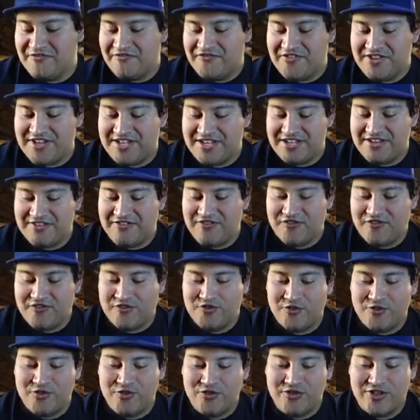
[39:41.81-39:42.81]
V
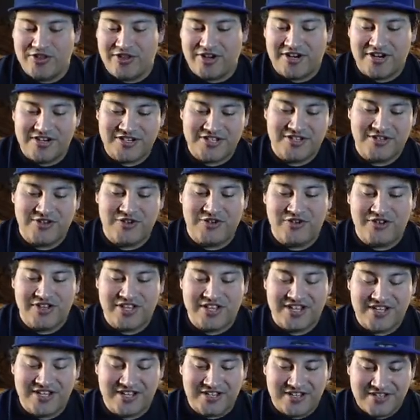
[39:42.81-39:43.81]
Full art.
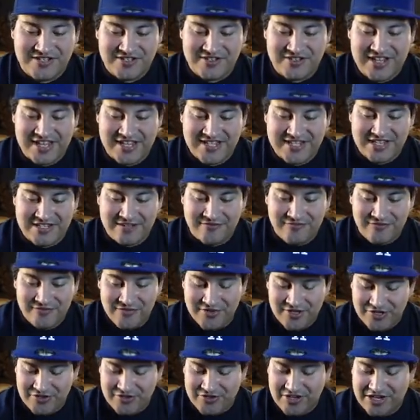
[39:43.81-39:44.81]
Okay, so that's not the
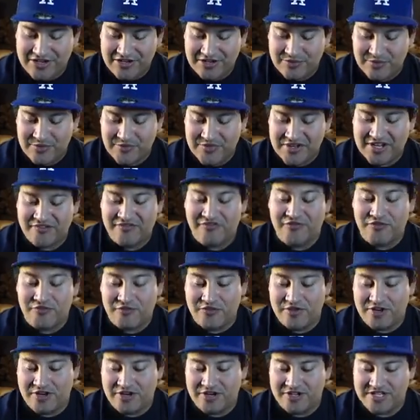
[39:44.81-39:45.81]
Full Art Trainer, but we got a
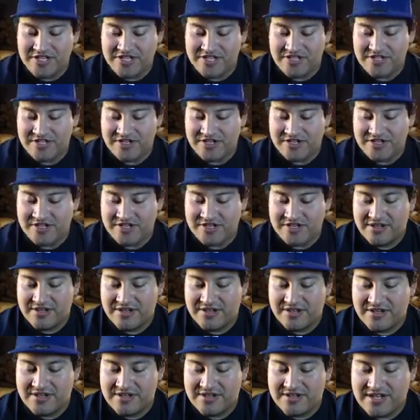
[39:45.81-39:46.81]
Full art
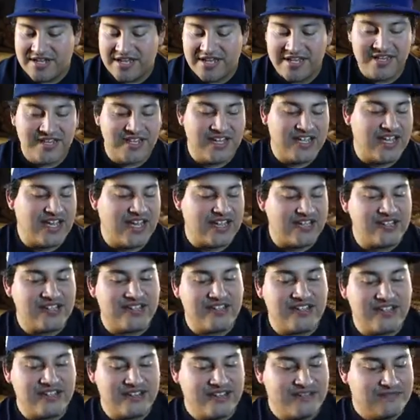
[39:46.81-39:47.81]
and a
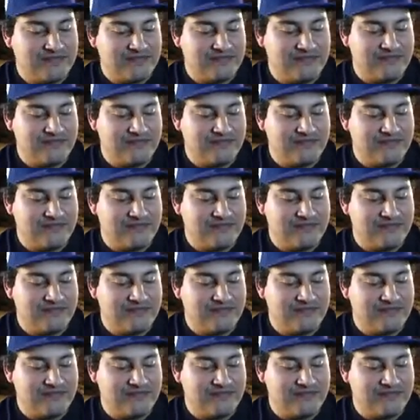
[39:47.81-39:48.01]
Cacnea.